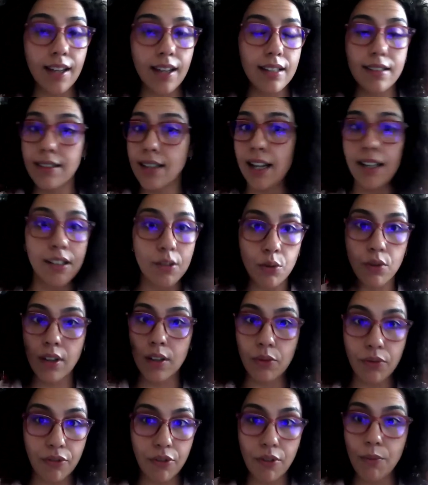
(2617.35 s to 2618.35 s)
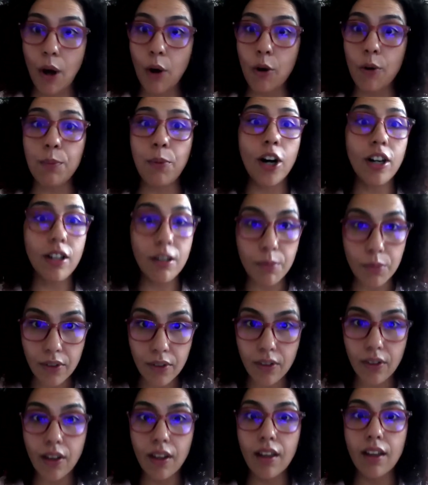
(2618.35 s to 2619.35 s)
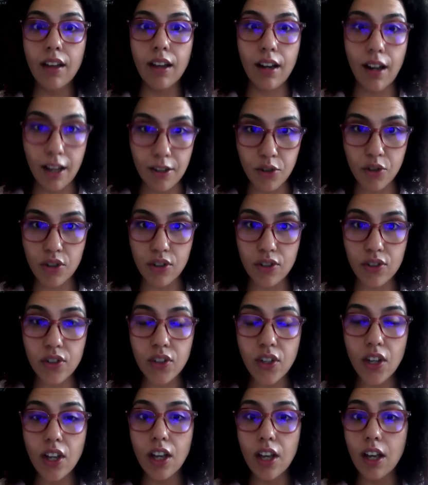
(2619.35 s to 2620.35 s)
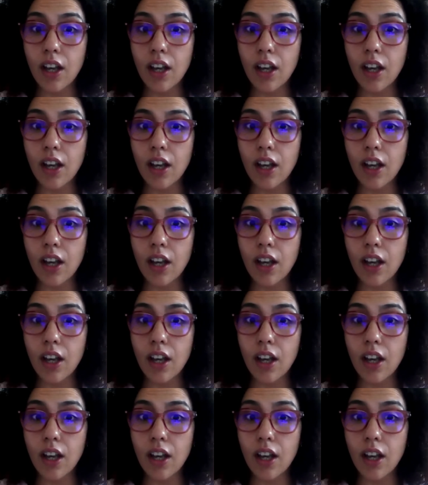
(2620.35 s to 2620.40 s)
I can tell you that from our parliament elections,